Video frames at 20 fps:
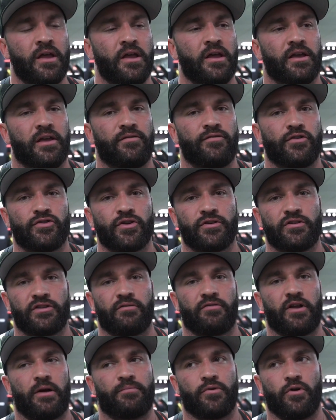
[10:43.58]
if you're trying to
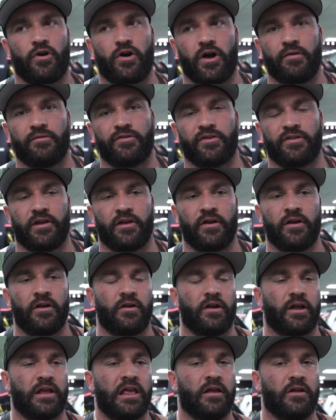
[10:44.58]
develop your arms and they're
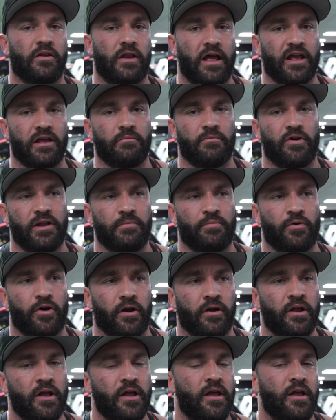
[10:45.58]
lagging body
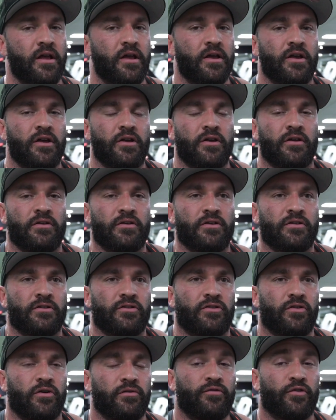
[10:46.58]
part,
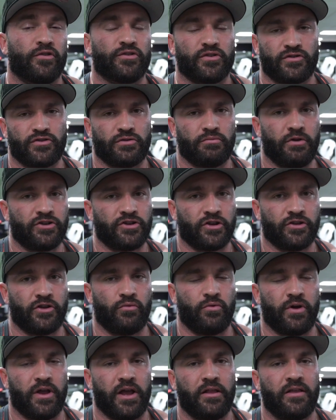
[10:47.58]
don't focus too much on the
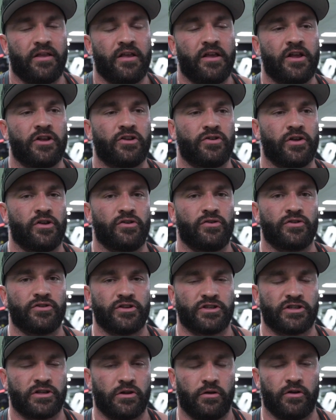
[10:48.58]
weight. Trying to use a
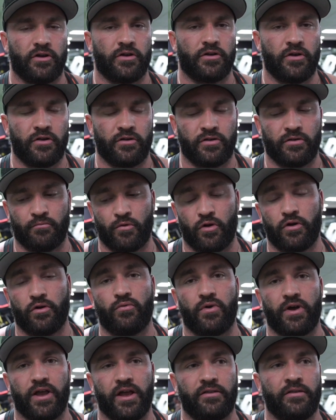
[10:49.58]
smaller
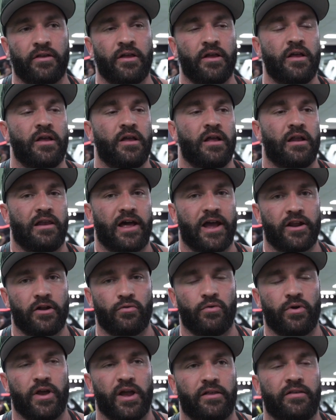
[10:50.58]
weight, lighter
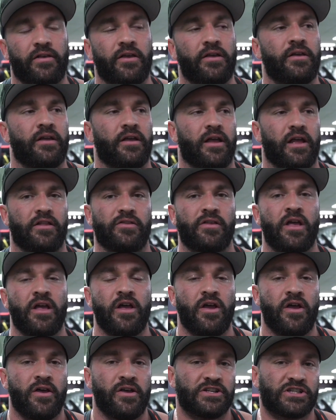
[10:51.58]
weight, and
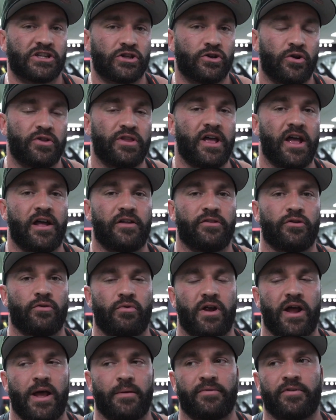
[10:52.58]
slow down the
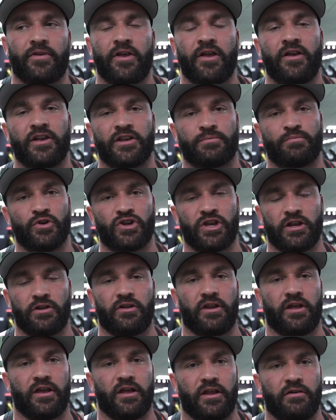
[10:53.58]
reps, especially the
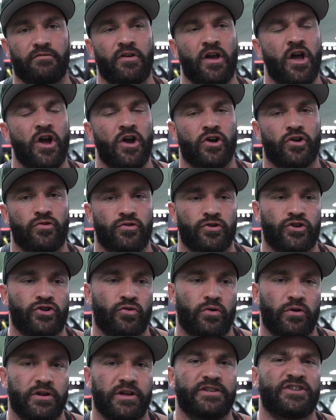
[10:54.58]
negative.
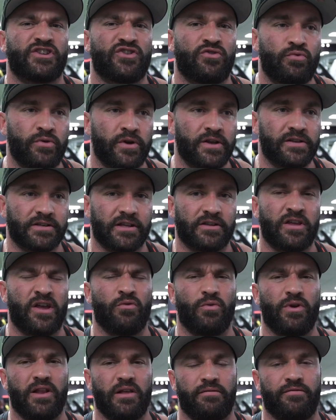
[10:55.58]
Control it, squeeze it,
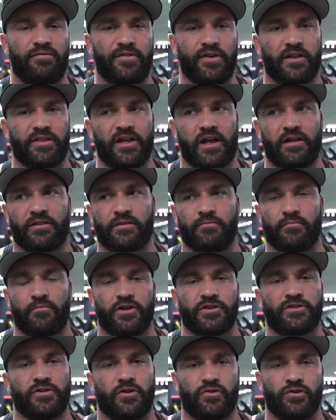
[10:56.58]
really feel that
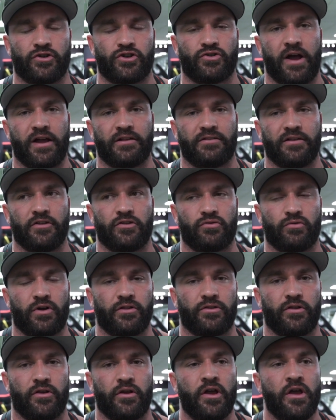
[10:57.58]
muscle contracting throughout
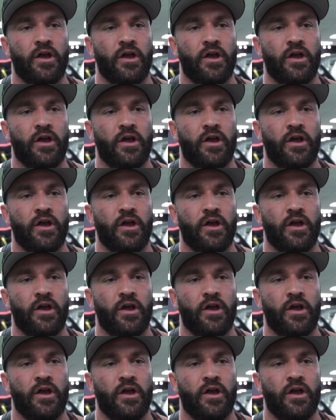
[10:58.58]
the